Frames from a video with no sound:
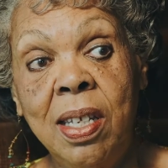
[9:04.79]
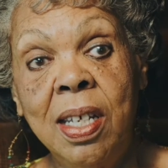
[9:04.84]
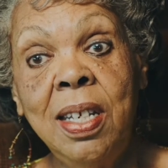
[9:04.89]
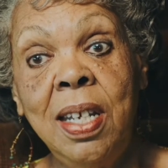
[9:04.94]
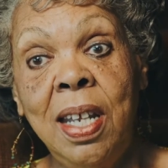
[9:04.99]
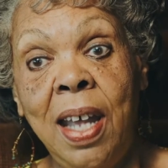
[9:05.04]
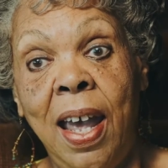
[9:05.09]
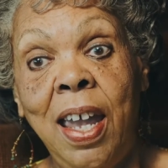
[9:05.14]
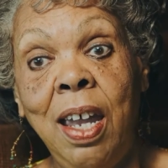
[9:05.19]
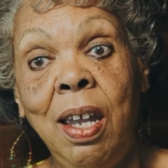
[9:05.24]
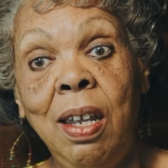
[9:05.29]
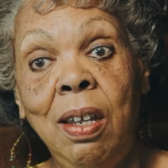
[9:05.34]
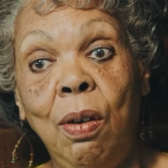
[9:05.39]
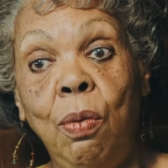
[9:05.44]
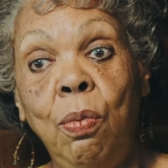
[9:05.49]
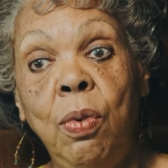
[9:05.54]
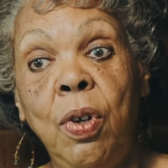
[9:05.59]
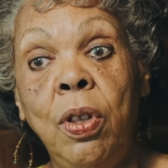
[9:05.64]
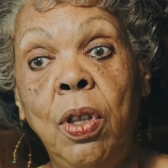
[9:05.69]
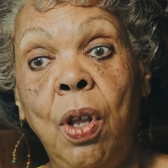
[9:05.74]
the day
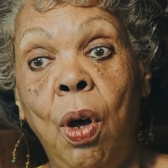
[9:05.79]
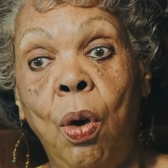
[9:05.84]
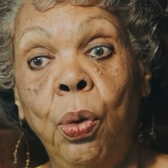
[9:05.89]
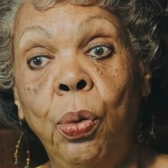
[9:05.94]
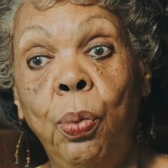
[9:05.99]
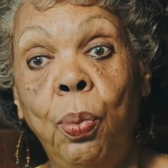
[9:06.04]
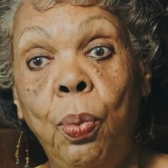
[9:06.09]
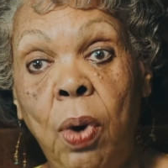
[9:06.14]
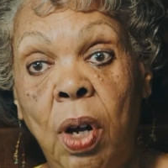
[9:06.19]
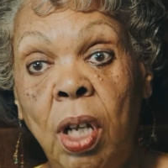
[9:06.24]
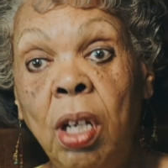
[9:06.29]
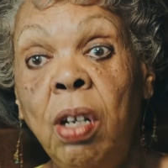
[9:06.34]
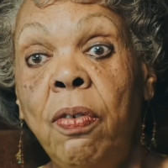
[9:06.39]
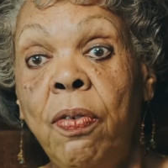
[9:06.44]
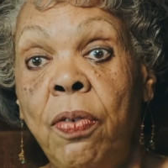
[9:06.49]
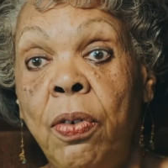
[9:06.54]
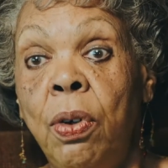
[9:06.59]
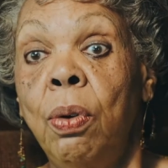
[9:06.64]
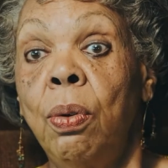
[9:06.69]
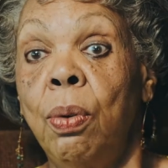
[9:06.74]
with those
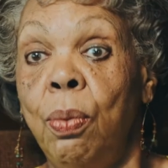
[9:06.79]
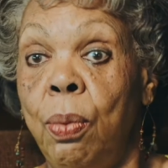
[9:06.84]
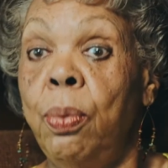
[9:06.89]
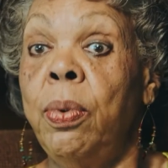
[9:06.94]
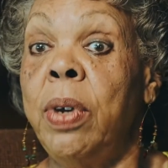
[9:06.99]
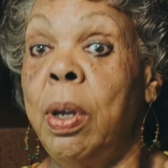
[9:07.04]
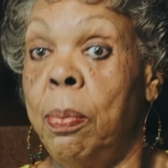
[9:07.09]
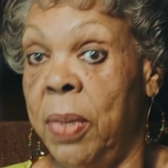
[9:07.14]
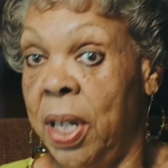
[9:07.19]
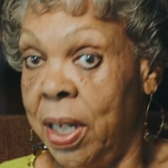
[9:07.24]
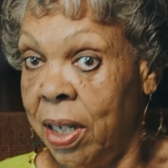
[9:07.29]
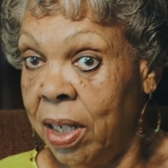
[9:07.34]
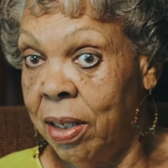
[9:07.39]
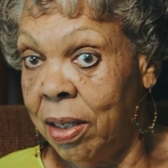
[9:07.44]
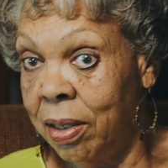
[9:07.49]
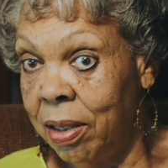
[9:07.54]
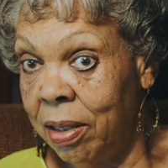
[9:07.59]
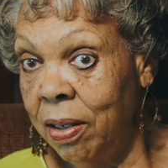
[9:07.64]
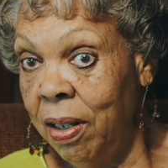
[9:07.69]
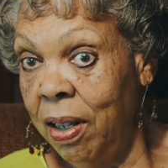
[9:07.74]
wonderful women.
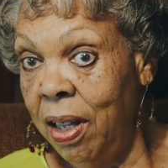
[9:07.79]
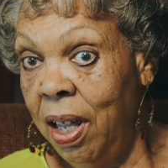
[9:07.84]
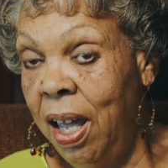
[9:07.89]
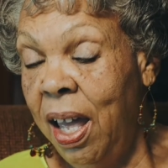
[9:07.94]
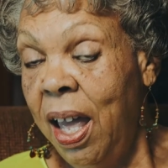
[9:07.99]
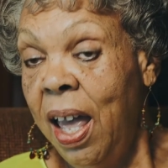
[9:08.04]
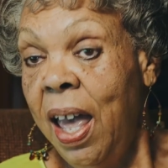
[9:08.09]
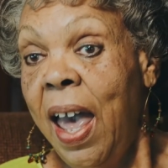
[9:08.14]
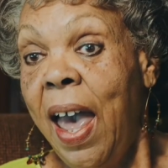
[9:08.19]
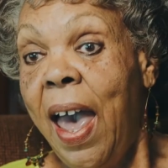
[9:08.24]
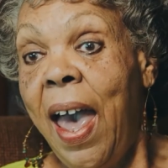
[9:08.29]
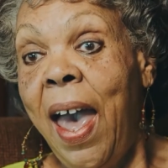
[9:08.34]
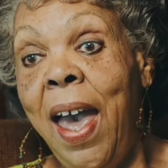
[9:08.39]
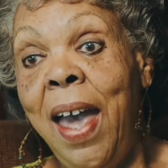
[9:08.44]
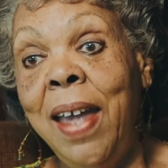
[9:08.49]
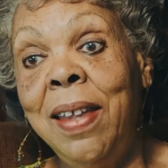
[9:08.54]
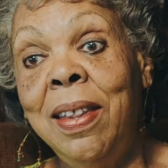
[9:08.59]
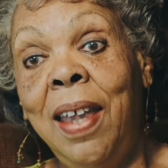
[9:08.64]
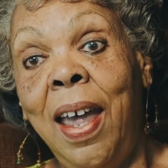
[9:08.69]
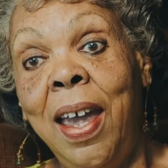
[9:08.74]

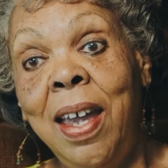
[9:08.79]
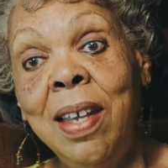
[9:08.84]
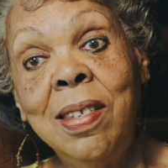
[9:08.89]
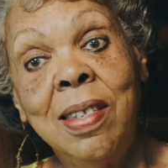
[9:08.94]
And they